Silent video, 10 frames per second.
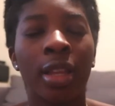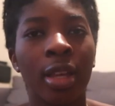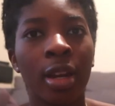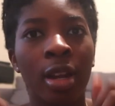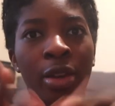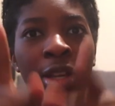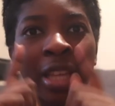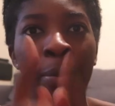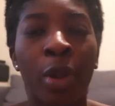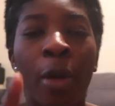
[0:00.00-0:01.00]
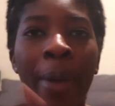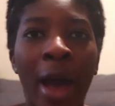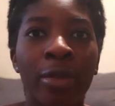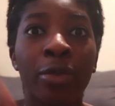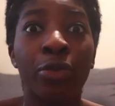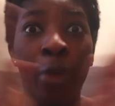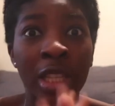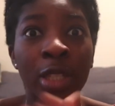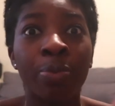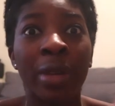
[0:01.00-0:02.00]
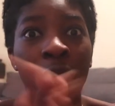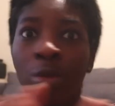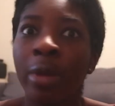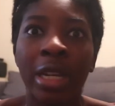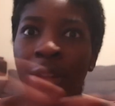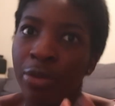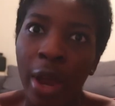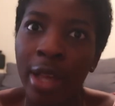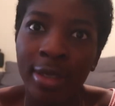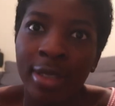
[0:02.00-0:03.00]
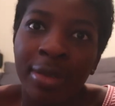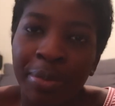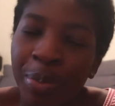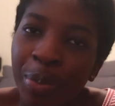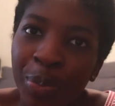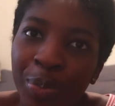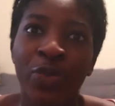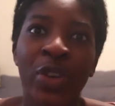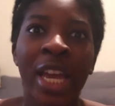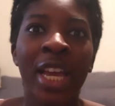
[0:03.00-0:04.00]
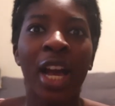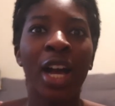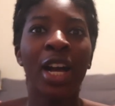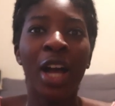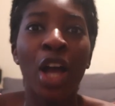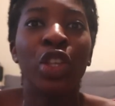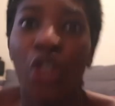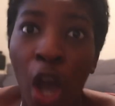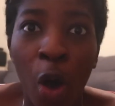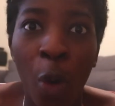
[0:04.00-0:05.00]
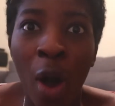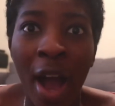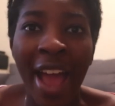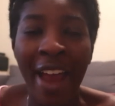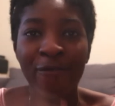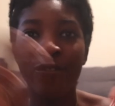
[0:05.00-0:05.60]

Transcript: another example about friends being remaining friends freaking Joe and